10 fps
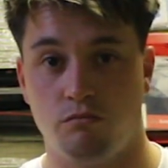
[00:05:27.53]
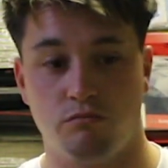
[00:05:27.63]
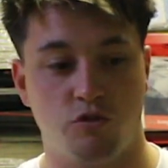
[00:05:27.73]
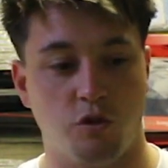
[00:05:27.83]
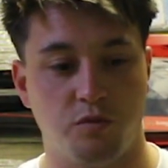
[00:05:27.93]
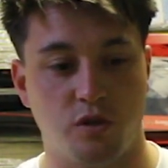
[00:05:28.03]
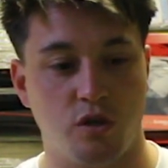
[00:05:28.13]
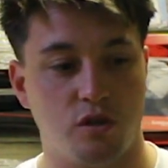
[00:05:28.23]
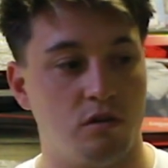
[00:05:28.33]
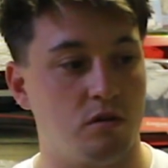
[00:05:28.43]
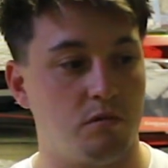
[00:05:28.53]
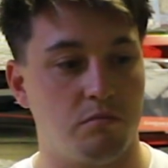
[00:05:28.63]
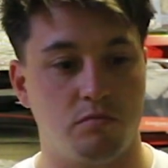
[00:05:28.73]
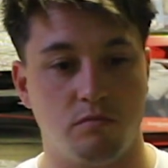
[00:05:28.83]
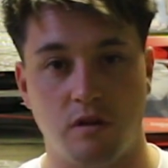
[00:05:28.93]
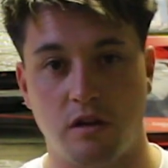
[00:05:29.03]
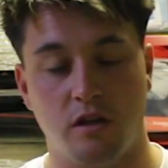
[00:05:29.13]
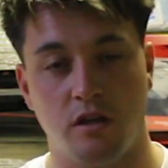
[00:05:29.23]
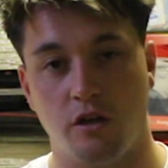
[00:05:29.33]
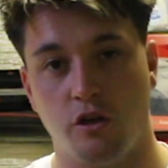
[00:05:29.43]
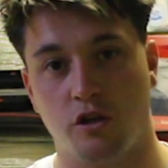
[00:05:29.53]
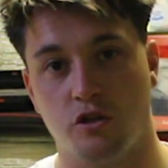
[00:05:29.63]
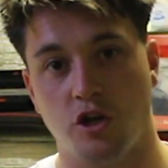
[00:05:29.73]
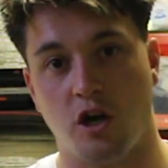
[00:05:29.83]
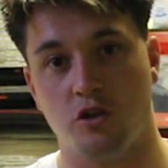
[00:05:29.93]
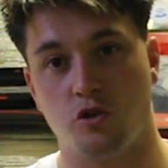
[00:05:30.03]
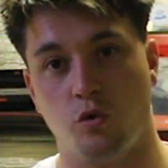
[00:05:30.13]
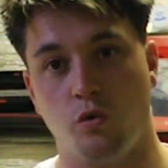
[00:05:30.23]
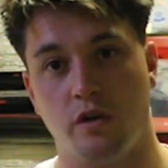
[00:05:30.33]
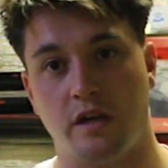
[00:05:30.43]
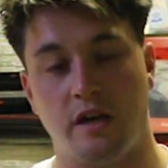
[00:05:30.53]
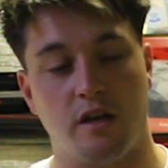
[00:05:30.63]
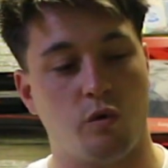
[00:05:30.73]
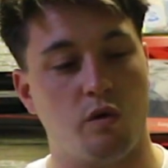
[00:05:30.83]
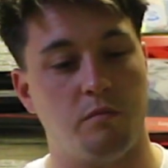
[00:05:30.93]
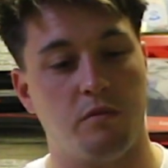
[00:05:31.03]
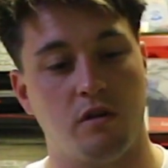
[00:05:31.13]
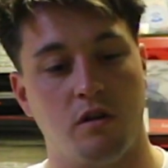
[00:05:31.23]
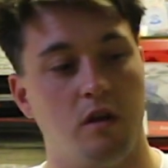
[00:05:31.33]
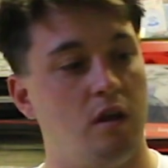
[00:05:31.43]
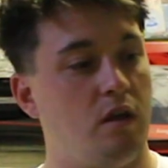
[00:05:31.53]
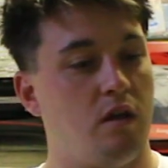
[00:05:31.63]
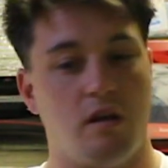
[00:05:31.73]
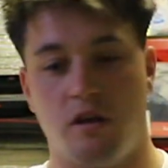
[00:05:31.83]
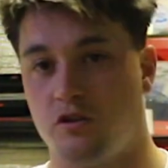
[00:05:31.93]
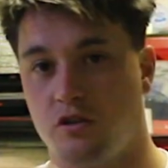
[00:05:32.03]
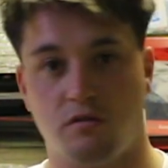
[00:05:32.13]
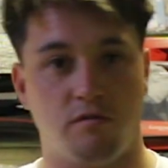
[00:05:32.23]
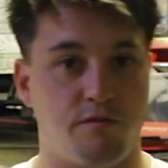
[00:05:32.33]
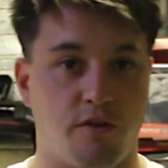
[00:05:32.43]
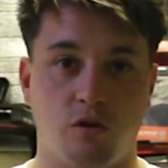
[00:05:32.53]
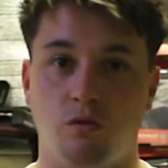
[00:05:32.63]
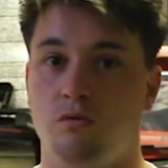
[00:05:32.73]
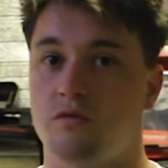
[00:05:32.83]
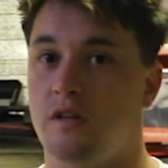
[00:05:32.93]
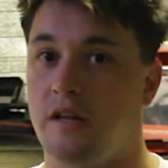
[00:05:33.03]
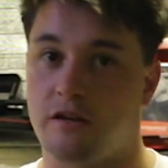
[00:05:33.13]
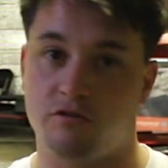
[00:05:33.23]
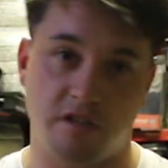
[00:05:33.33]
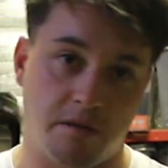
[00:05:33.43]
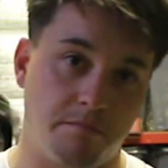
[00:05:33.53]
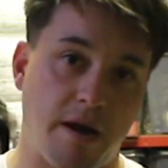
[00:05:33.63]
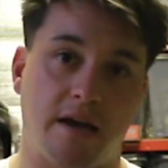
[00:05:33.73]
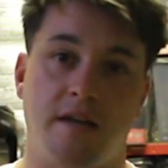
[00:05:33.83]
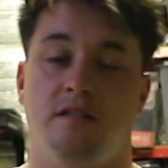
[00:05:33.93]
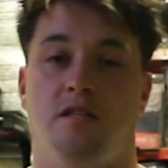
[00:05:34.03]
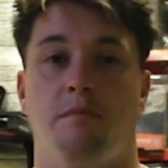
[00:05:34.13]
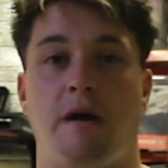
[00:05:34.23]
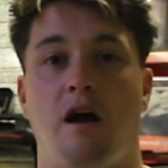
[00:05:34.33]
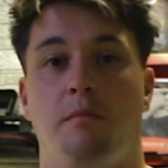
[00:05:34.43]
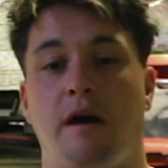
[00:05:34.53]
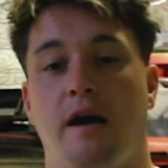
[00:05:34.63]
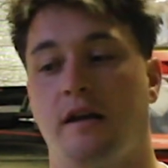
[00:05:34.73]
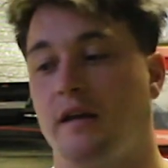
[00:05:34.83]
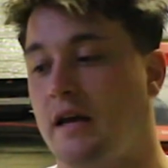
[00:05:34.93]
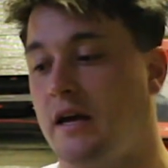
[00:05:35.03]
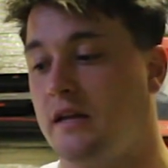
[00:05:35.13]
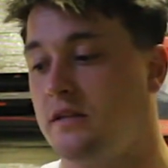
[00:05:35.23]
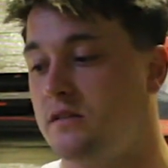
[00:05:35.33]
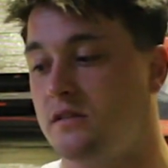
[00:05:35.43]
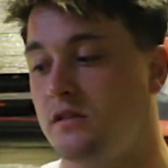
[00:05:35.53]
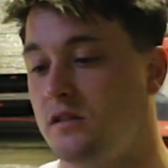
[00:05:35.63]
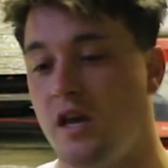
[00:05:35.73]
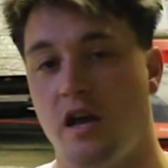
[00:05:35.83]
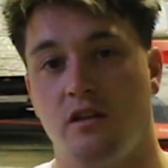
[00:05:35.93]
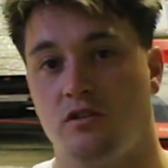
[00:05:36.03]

jobs are good. And you know, you can charge all your kit and equipment. It just funnels the electricity back into your power pack, and yeah,